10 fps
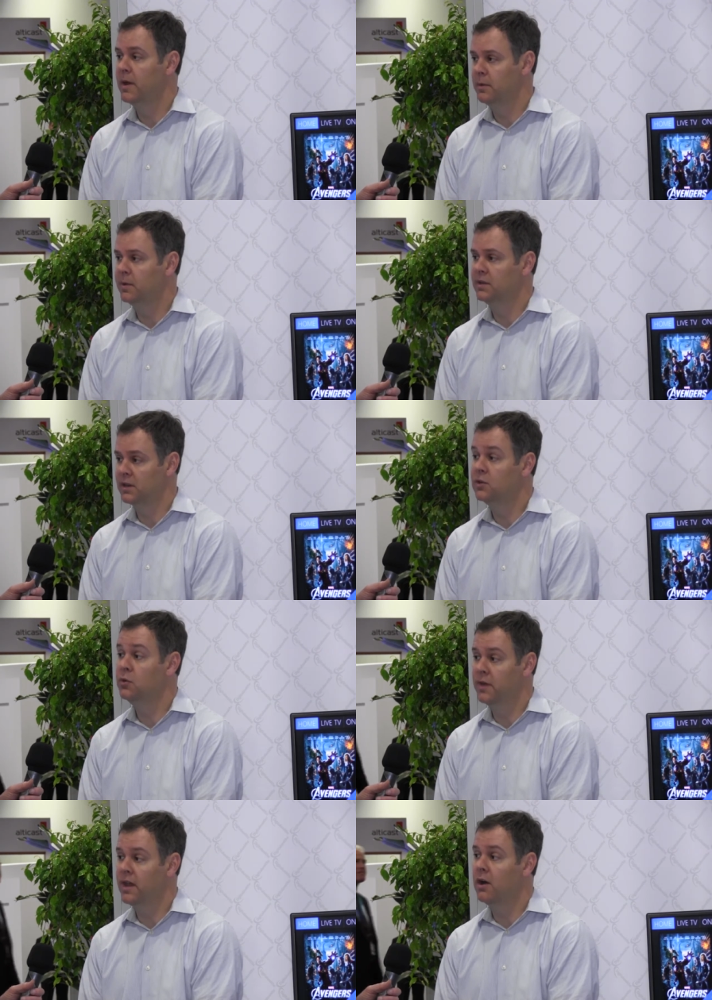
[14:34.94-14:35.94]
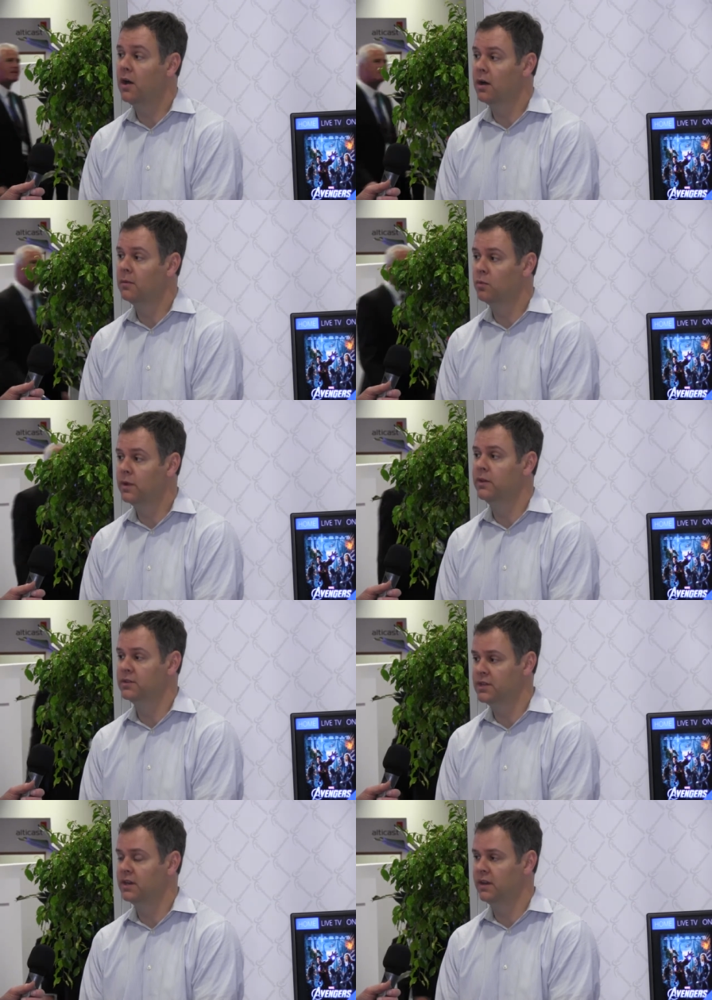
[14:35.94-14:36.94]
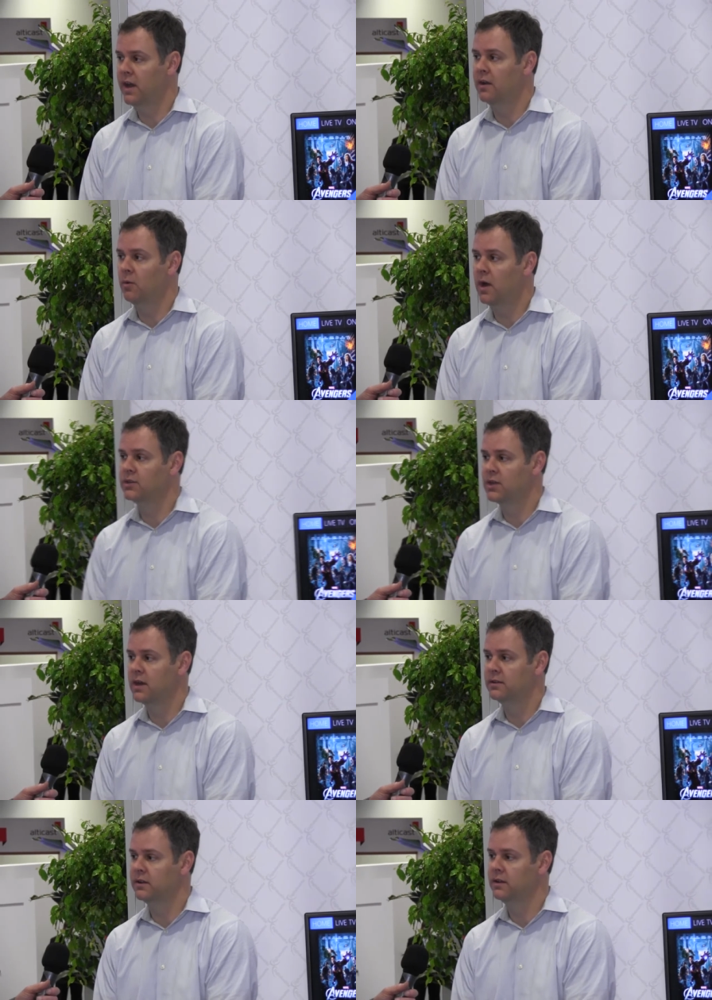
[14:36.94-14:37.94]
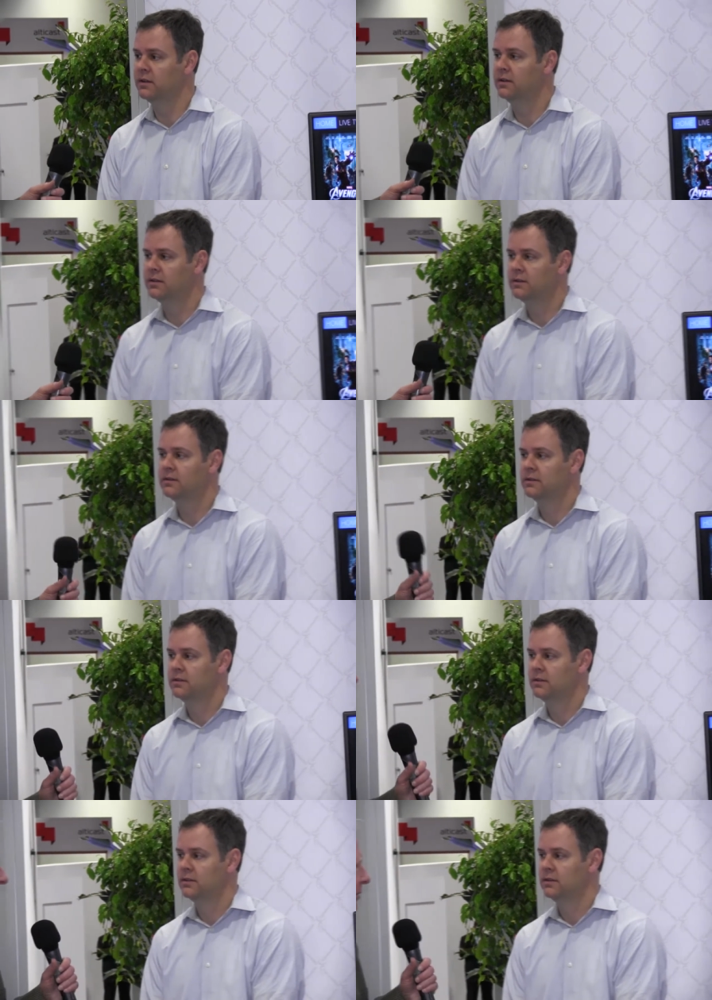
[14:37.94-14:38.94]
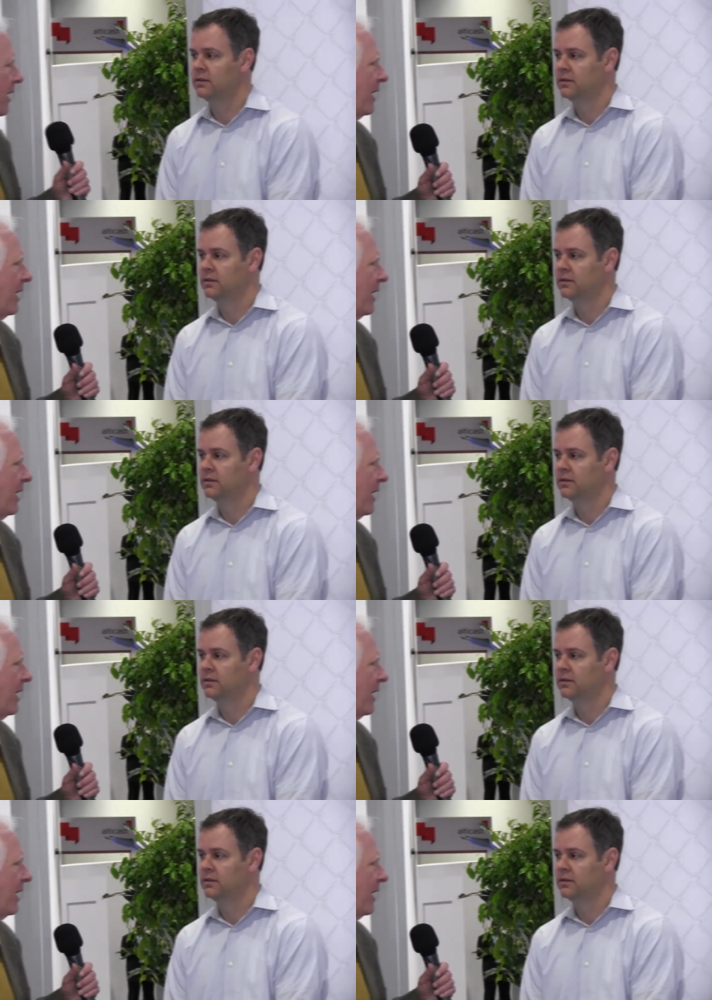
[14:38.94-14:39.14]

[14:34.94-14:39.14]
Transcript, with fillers: better predict who they are when they're sitting down to watch content. Wow. So